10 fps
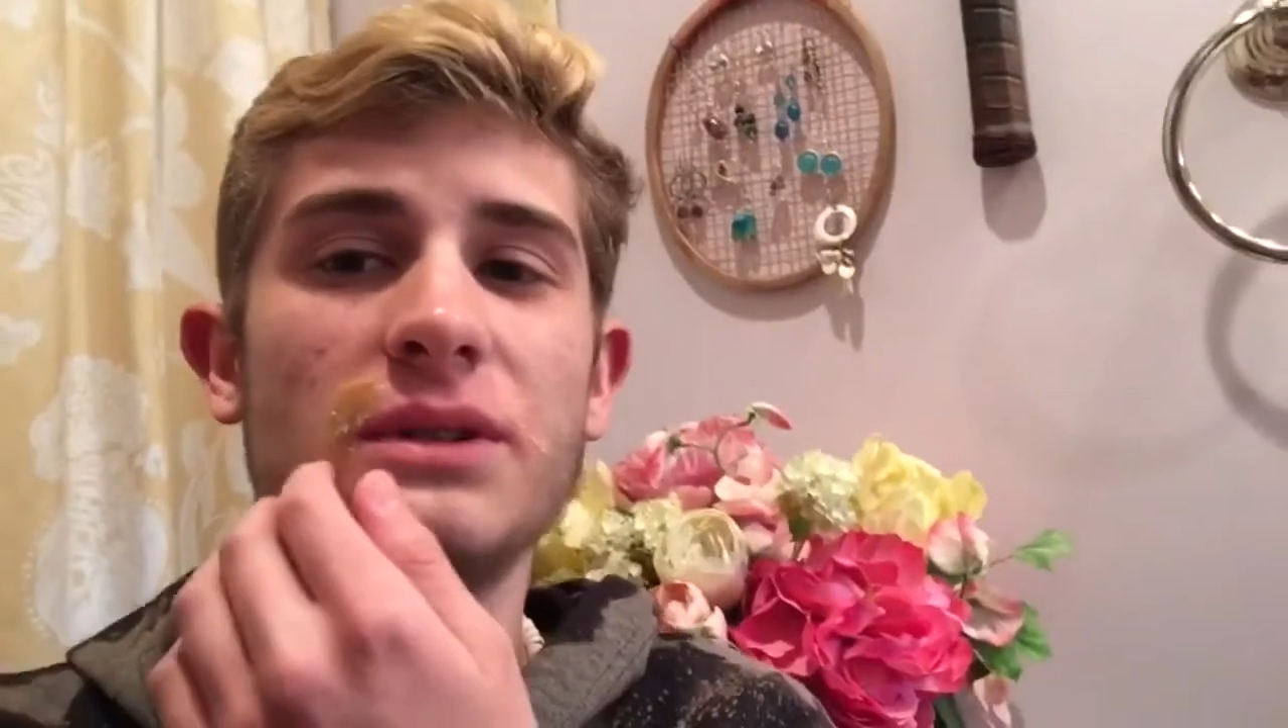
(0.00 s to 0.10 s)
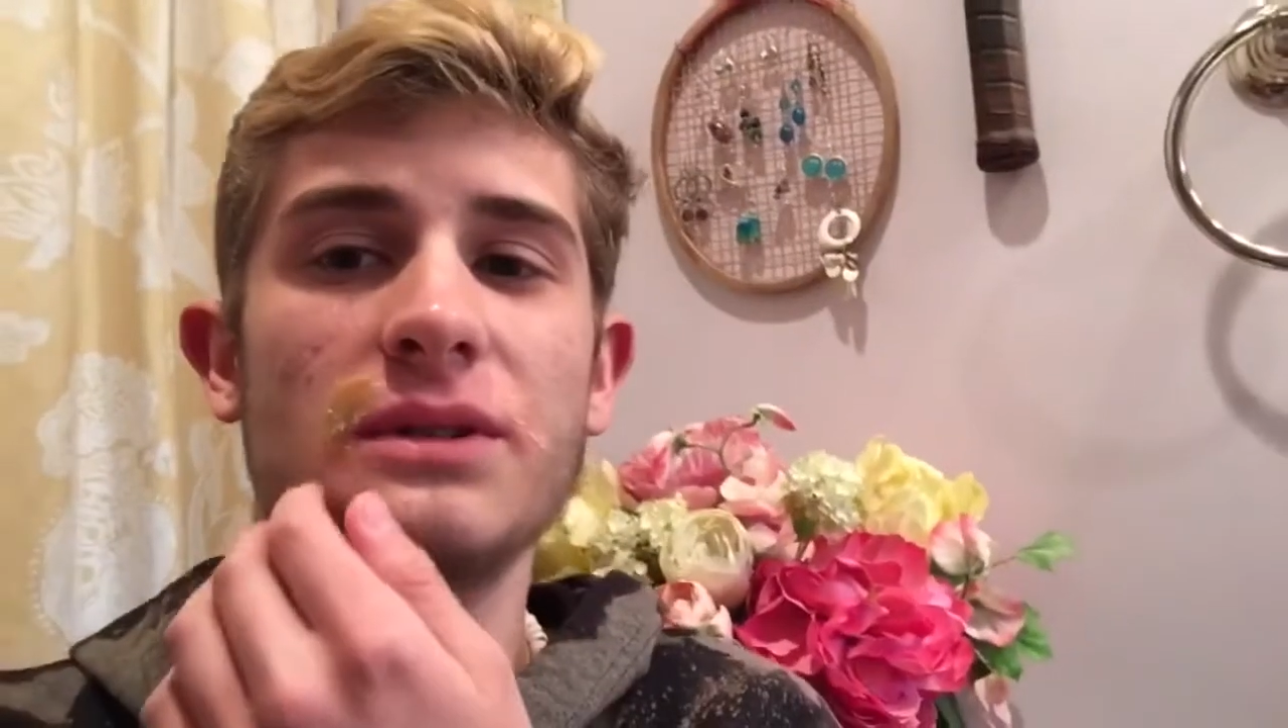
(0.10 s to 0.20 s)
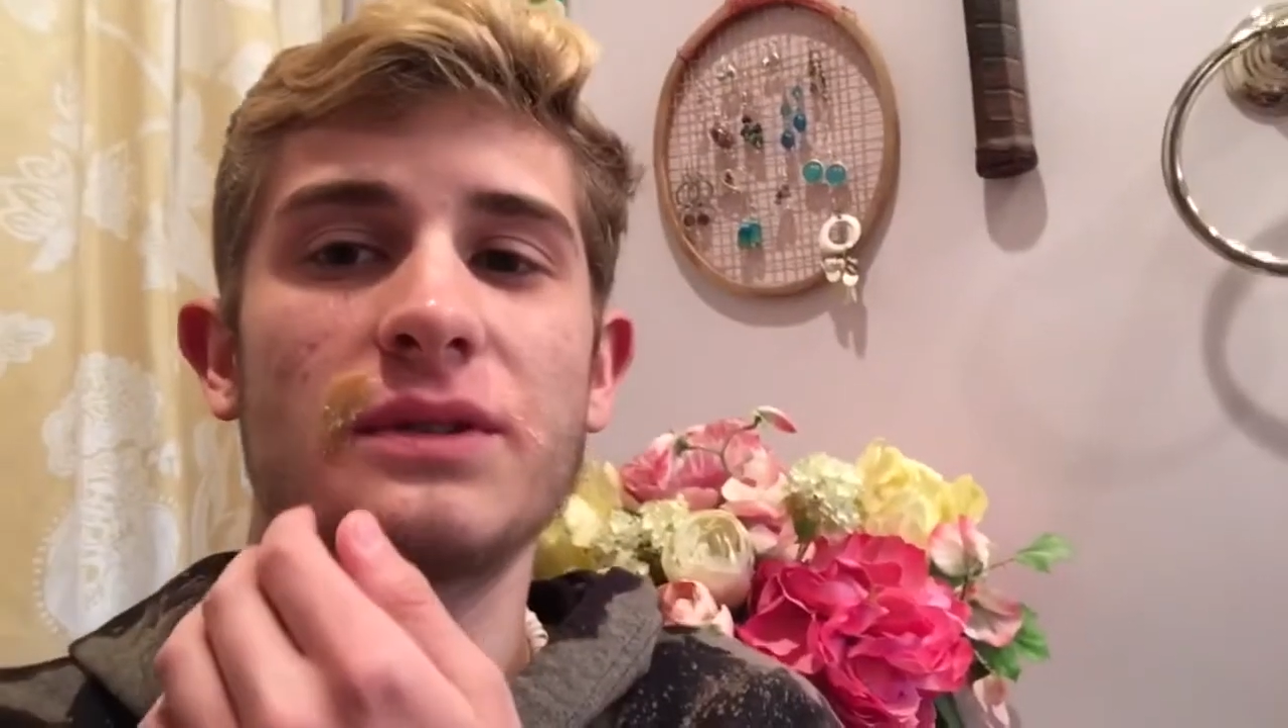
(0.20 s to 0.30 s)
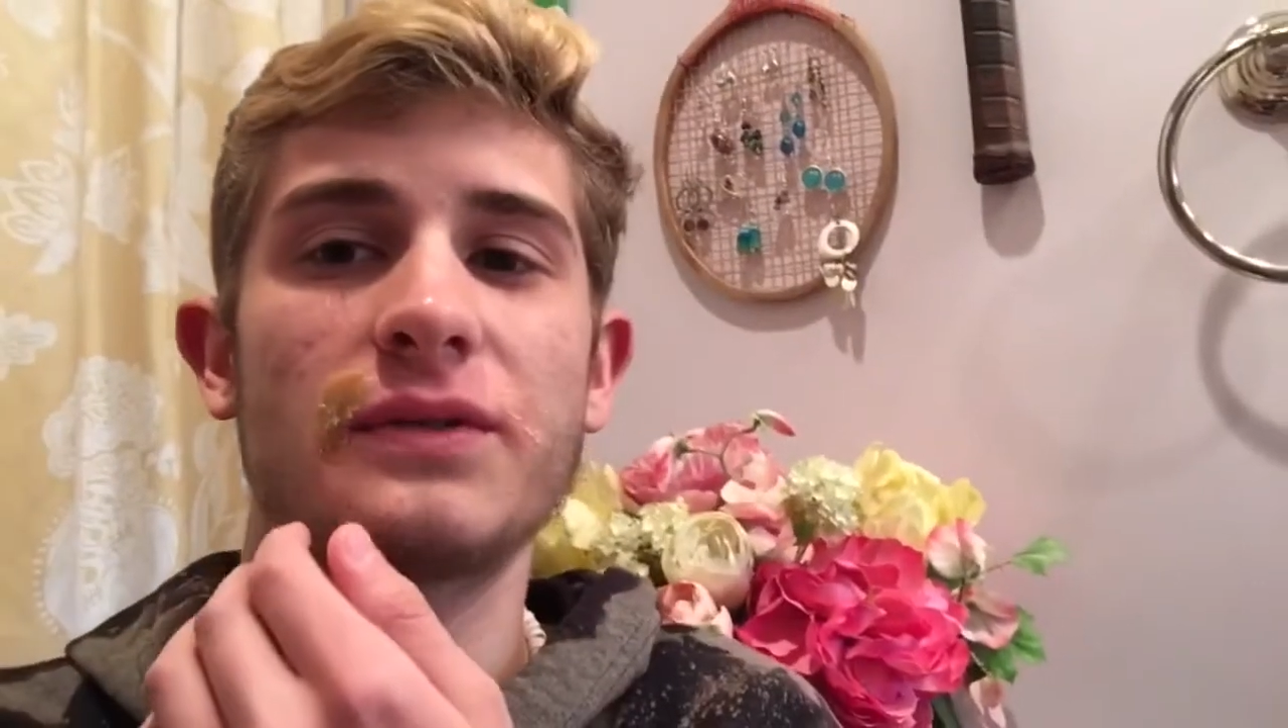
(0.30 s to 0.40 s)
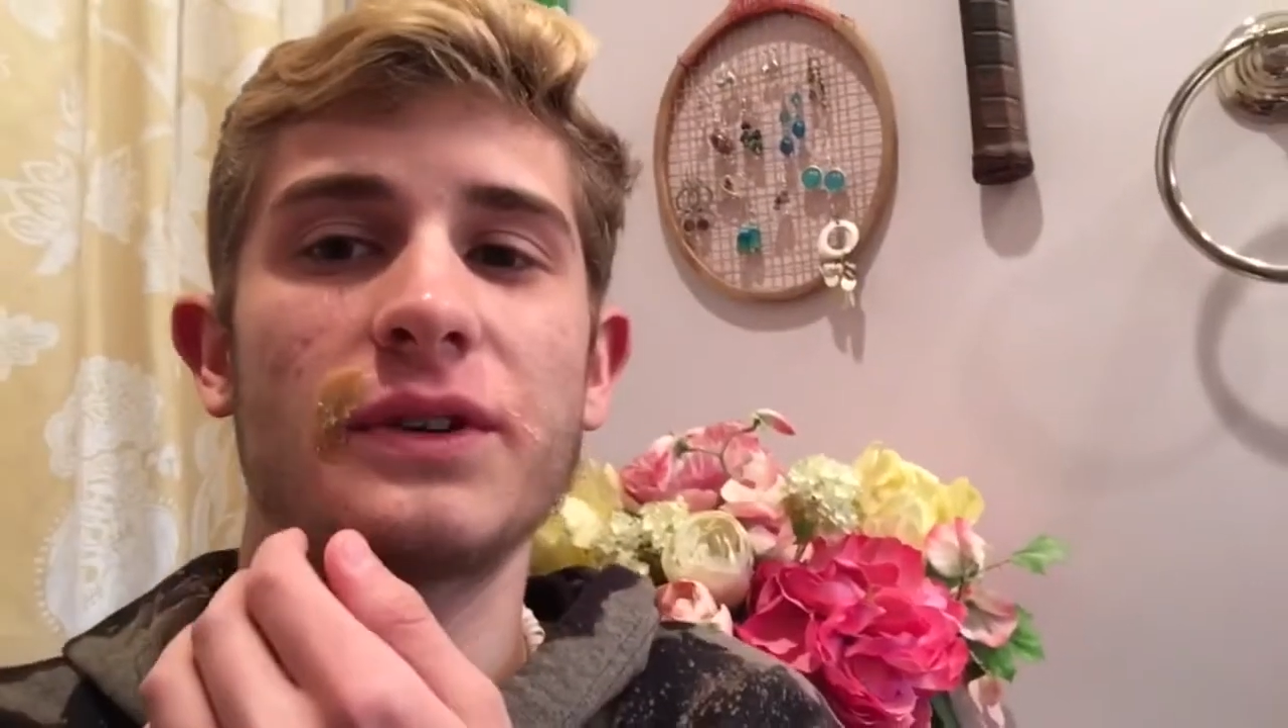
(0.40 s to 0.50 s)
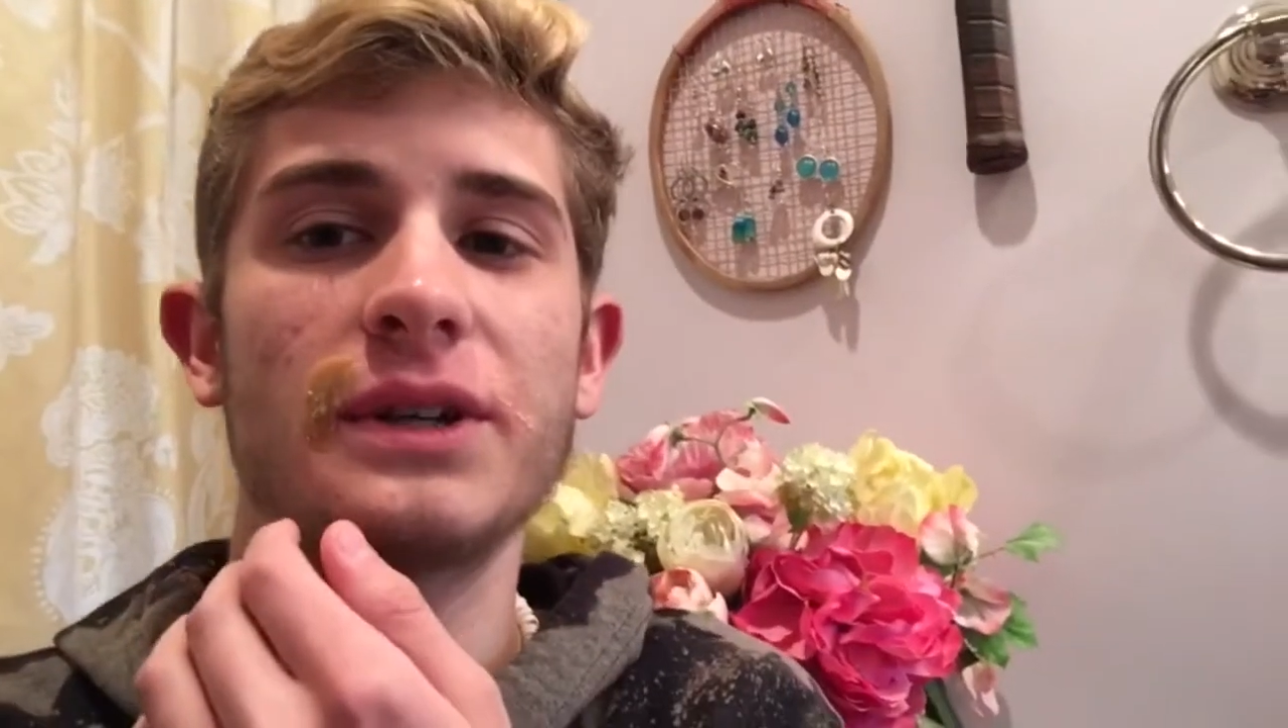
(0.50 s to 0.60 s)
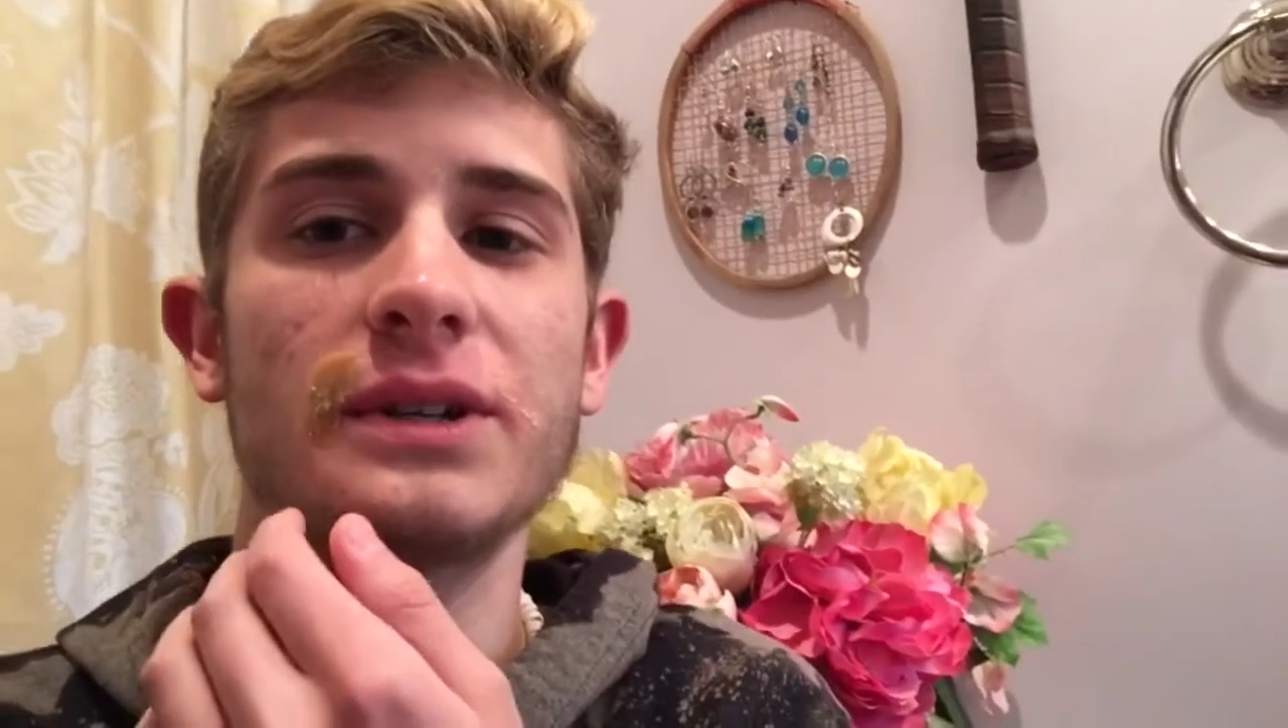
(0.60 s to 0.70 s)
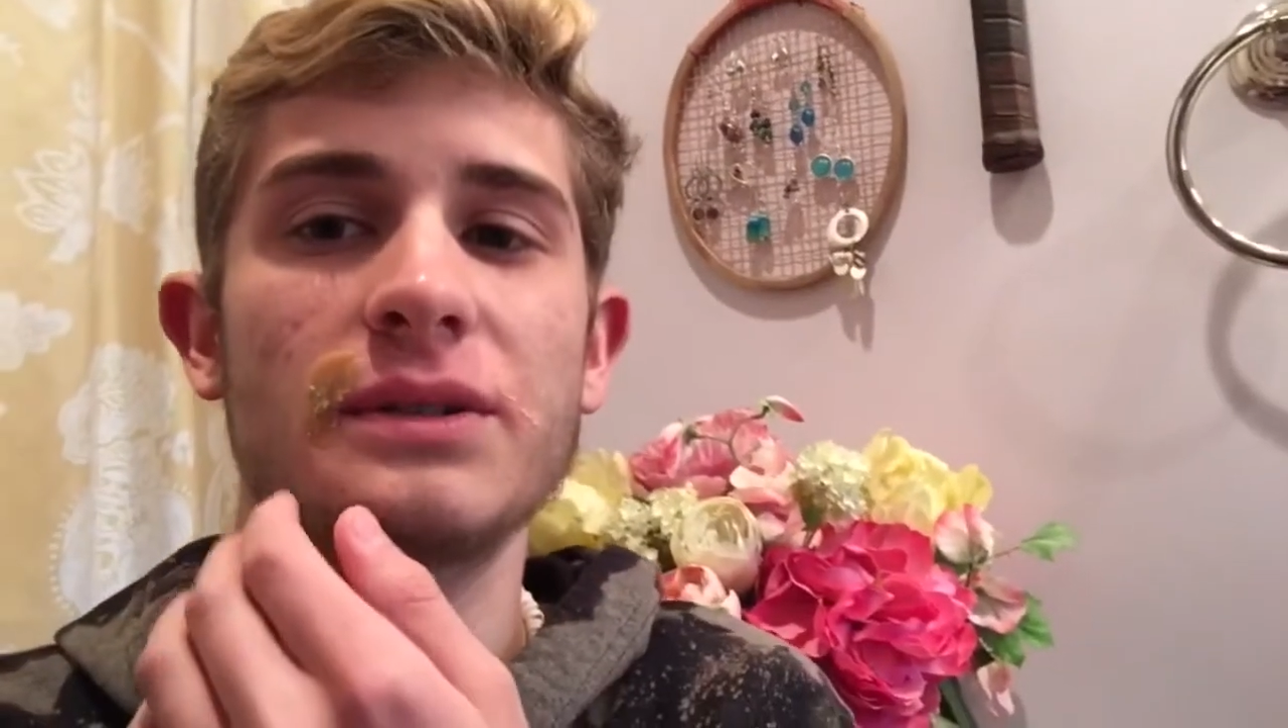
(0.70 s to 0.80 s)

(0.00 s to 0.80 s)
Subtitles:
Use freaking